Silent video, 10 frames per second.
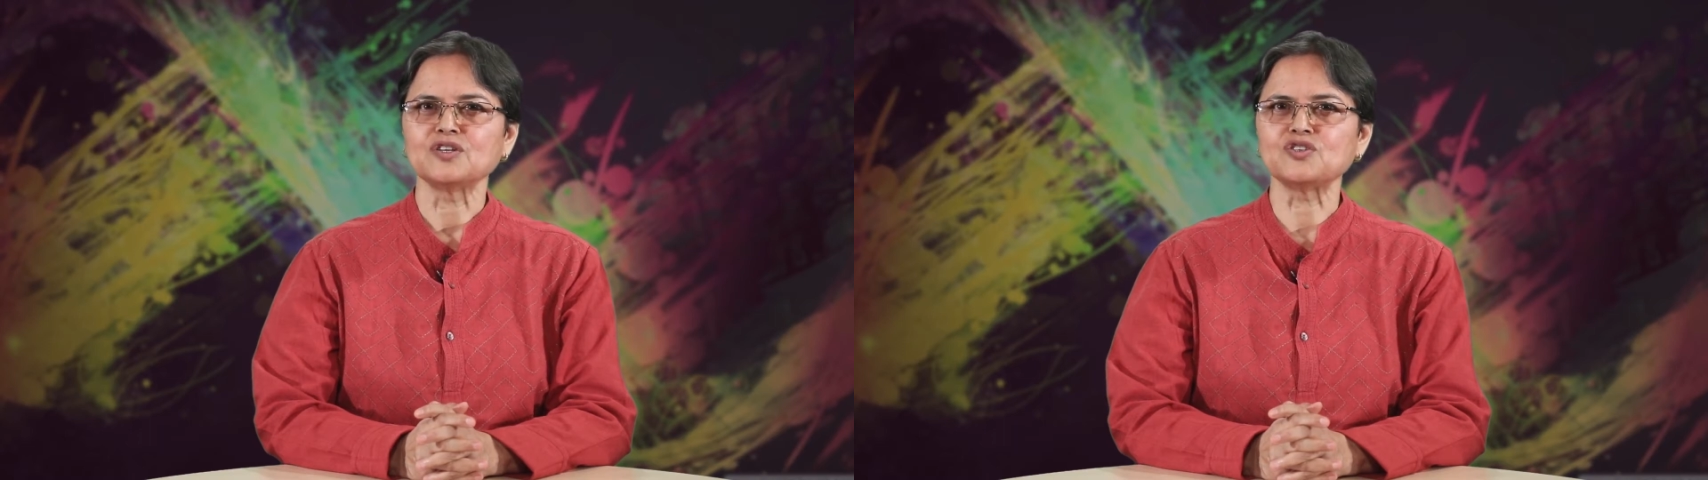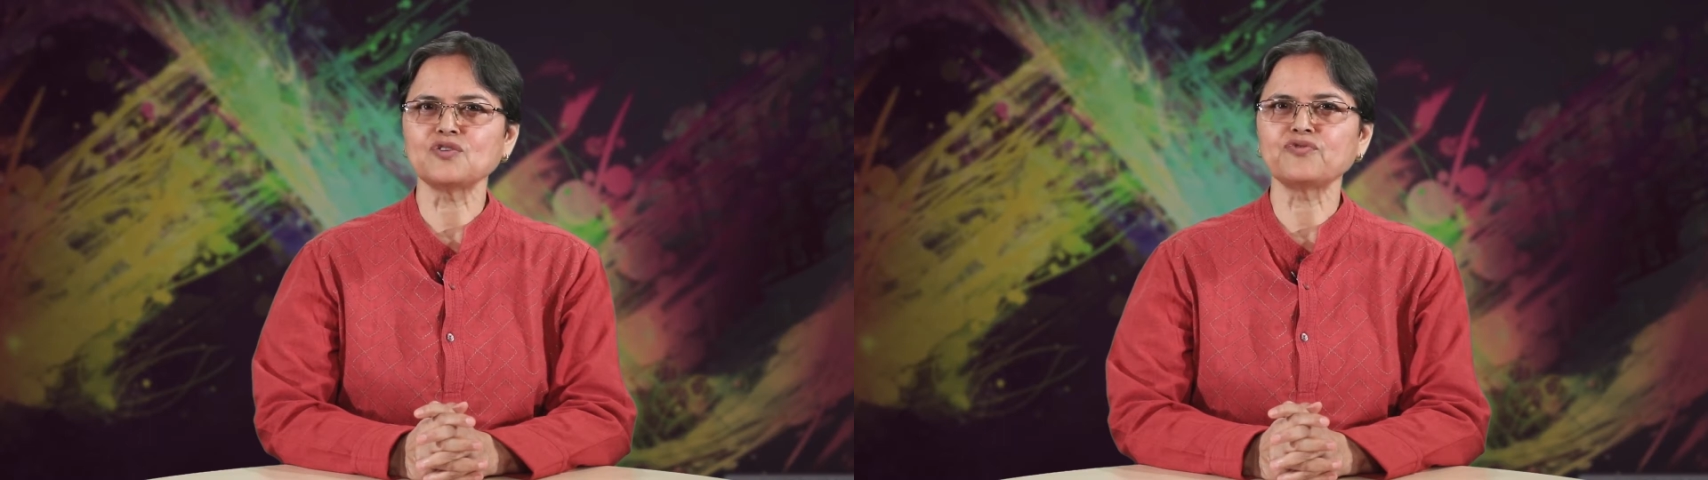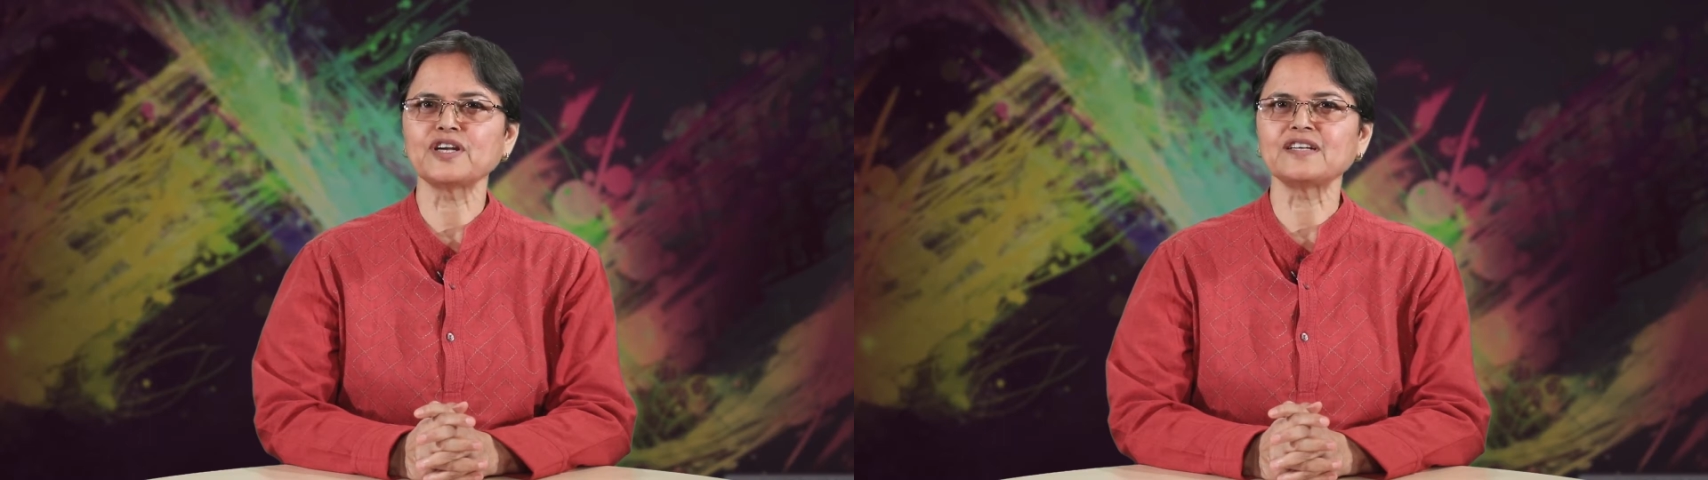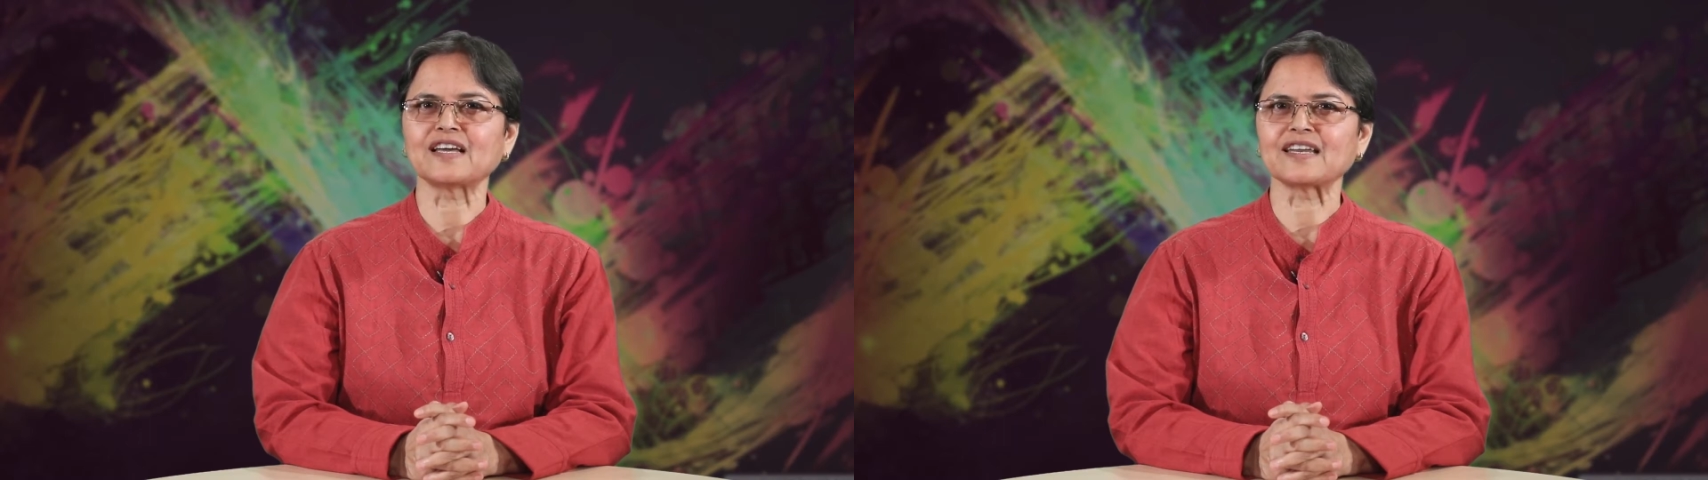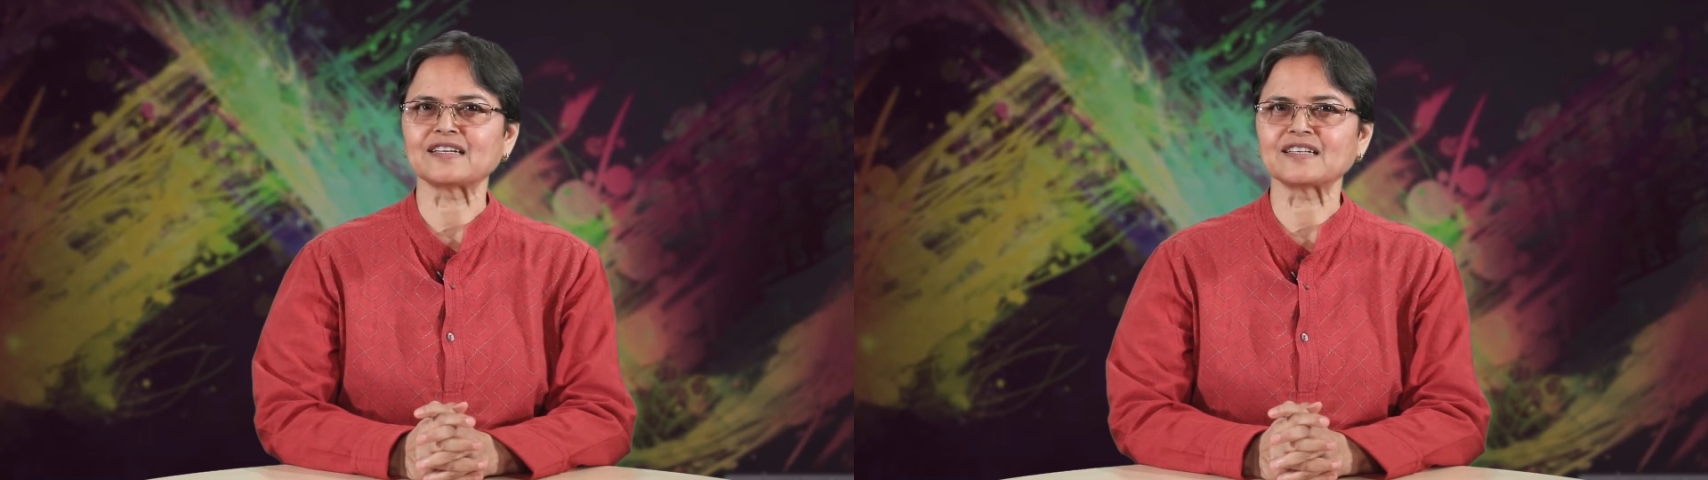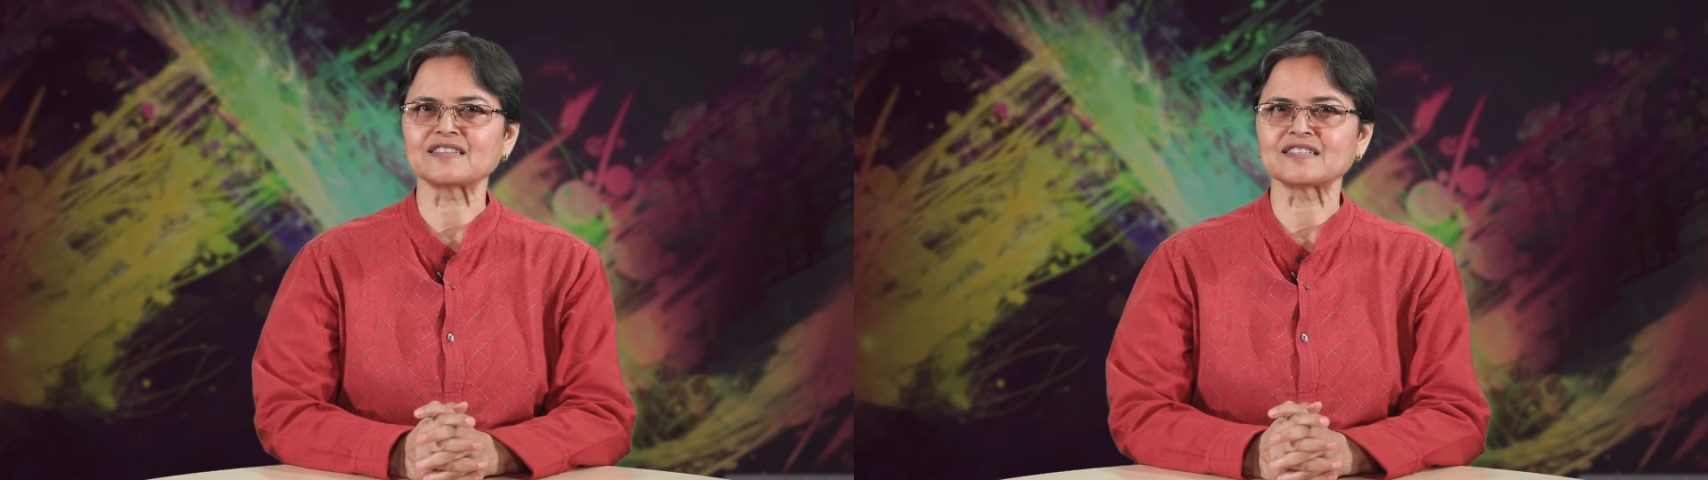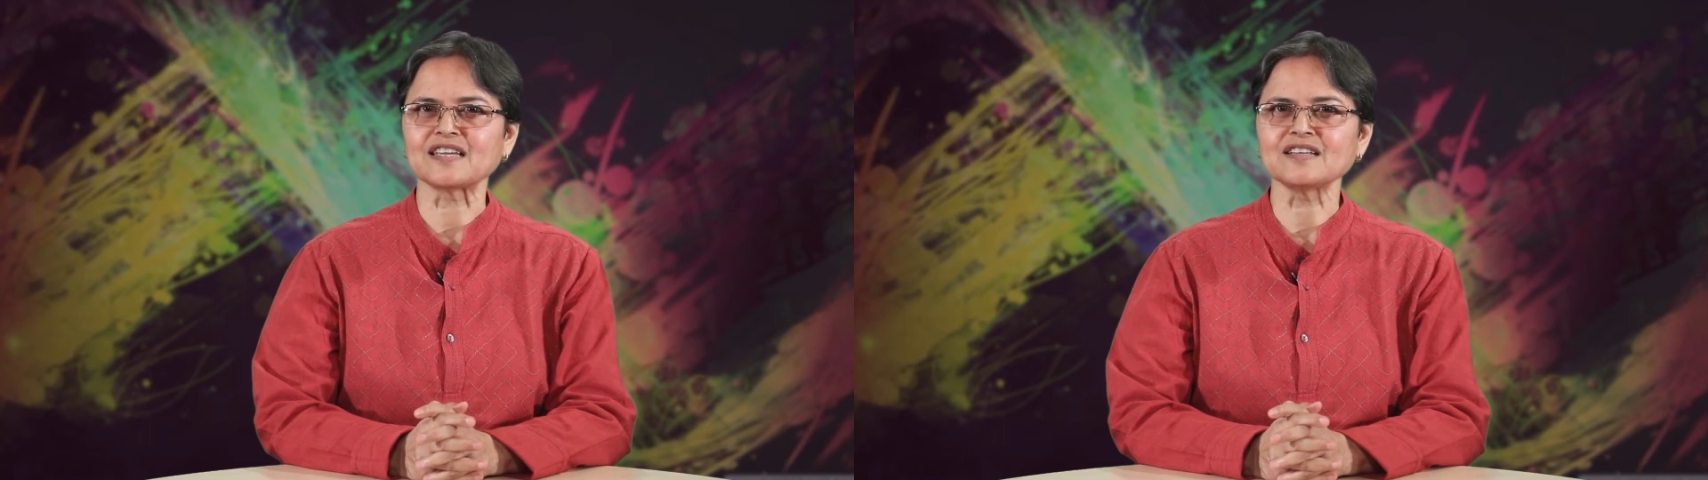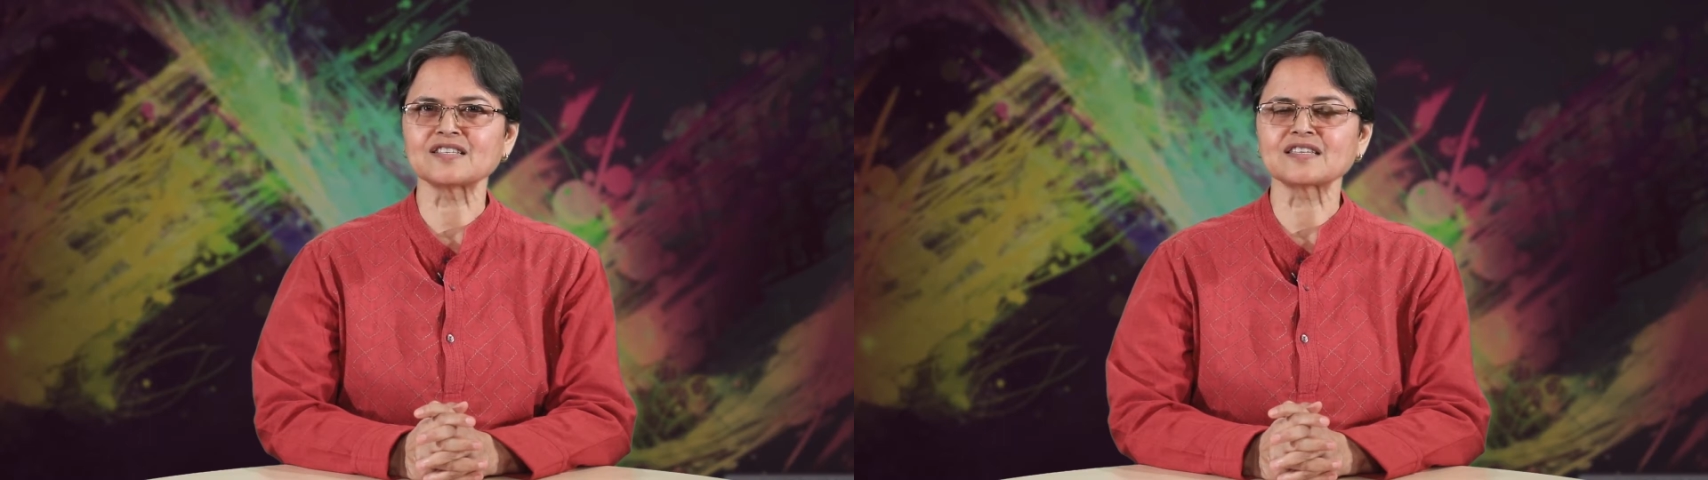different
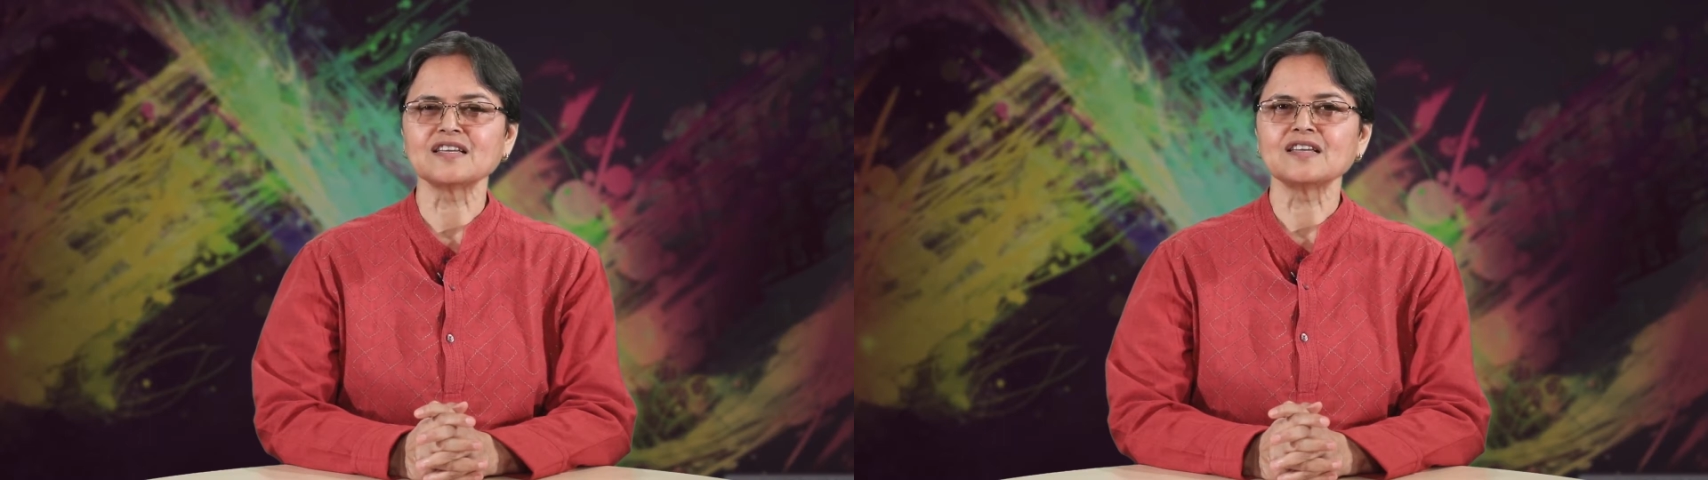characteristics